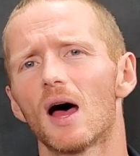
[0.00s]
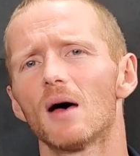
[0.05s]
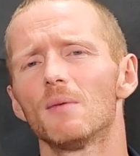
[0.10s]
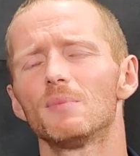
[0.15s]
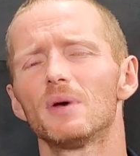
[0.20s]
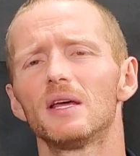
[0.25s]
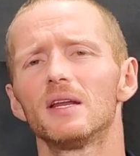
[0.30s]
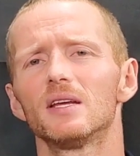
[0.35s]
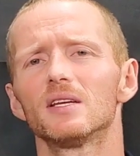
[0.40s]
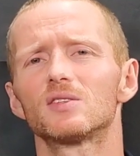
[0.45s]
I
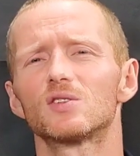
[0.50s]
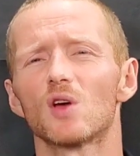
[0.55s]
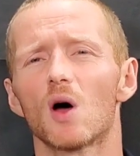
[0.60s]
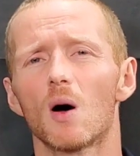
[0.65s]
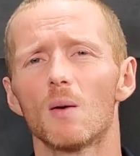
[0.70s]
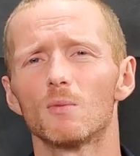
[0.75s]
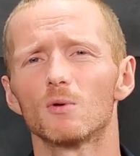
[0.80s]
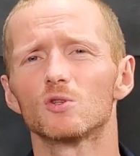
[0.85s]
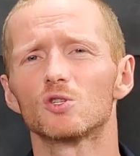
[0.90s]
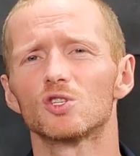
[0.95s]
mean, it's
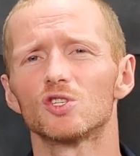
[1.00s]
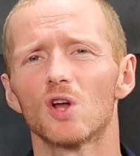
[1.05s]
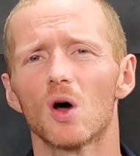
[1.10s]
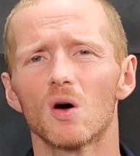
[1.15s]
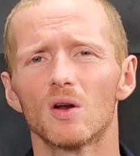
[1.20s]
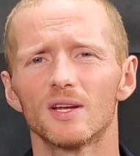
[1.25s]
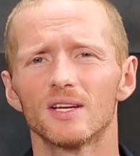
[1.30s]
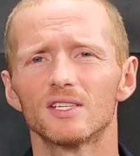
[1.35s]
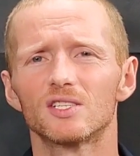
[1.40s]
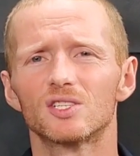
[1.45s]
almost
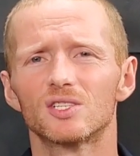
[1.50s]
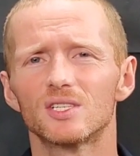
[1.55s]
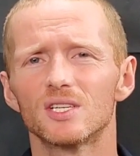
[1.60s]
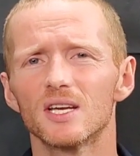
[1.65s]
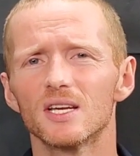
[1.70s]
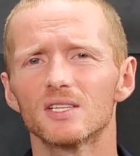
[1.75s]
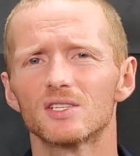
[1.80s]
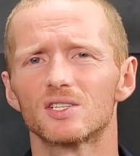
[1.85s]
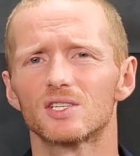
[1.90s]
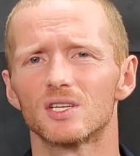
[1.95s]

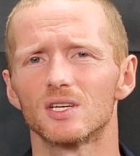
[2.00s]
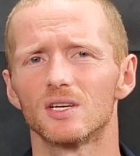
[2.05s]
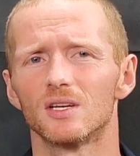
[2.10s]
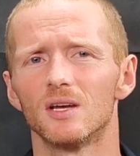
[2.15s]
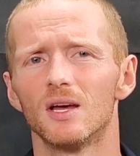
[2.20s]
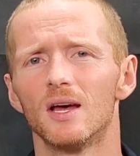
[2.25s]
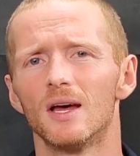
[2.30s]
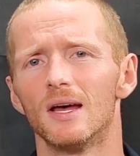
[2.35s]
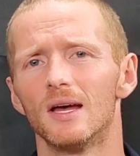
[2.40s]
non-existent.